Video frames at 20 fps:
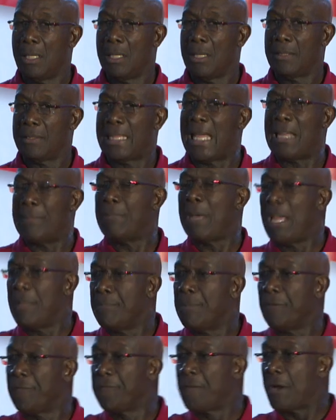That might
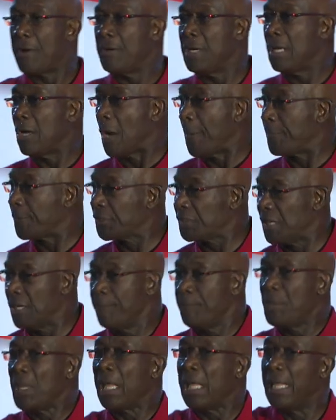be very opportune
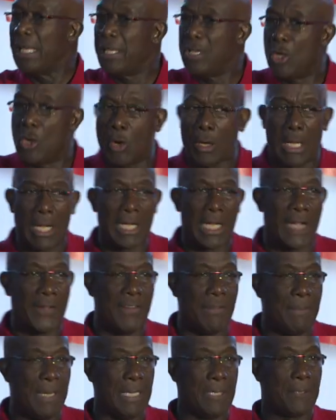in local
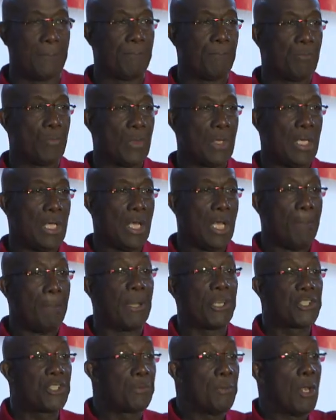government, but
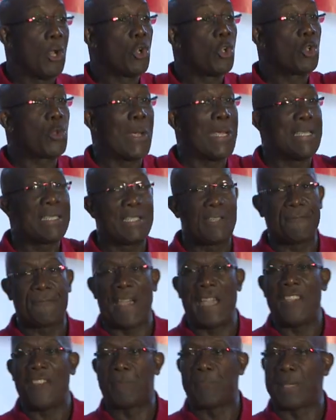
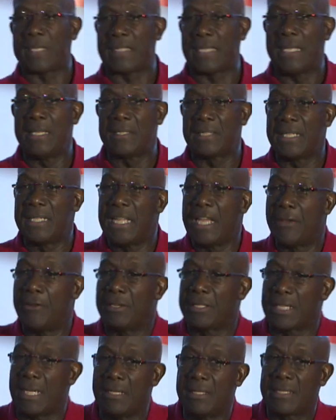25%
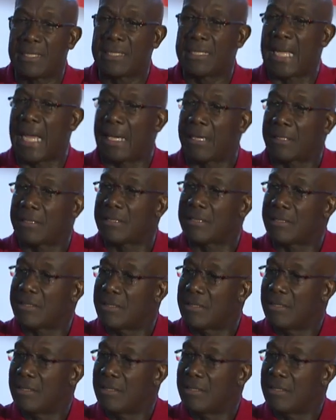inheritance tax.